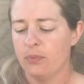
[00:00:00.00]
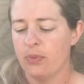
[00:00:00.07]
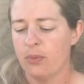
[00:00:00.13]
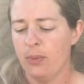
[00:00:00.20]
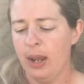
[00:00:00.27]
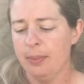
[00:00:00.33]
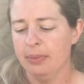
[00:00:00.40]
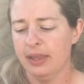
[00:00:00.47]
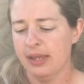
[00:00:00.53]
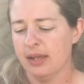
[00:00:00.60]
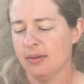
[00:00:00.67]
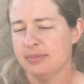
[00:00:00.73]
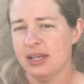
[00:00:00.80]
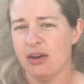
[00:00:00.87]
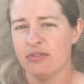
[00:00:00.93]
The red plate
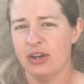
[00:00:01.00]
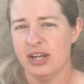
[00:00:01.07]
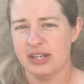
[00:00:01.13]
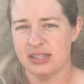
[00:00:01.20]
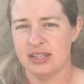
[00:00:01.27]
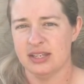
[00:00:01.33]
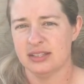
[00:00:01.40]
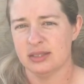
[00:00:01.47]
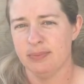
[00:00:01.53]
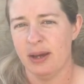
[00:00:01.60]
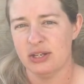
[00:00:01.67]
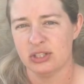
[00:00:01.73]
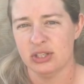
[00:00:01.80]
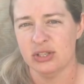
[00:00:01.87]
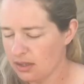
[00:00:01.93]
comes out for anything
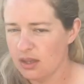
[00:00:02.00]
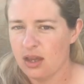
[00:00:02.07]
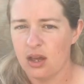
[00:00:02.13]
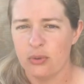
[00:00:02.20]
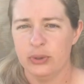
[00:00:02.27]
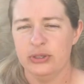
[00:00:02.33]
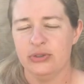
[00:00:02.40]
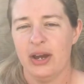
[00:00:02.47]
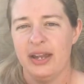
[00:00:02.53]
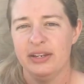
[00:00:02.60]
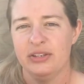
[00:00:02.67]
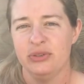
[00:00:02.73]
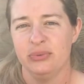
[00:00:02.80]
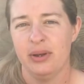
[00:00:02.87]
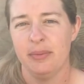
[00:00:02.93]
special. We try
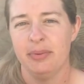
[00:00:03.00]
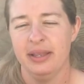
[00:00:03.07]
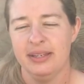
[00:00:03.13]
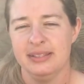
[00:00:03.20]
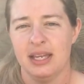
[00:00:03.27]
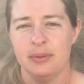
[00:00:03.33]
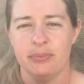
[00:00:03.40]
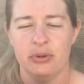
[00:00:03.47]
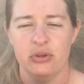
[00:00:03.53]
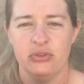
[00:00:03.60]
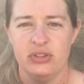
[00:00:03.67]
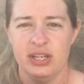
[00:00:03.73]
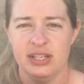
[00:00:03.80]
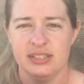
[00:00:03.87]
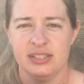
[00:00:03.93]
to do red plates on
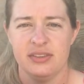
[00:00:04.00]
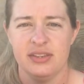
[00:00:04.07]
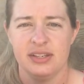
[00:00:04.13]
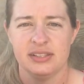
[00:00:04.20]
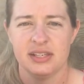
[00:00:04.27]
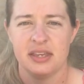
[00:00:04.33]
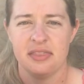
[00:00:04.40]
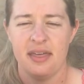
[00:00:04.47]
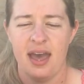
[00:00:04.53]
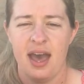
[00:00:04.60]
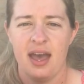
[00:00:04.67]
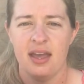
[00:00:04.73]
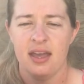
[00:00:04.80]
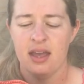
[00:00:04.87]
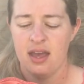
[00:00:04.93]
birthdays and things like
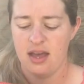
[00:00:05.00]
that.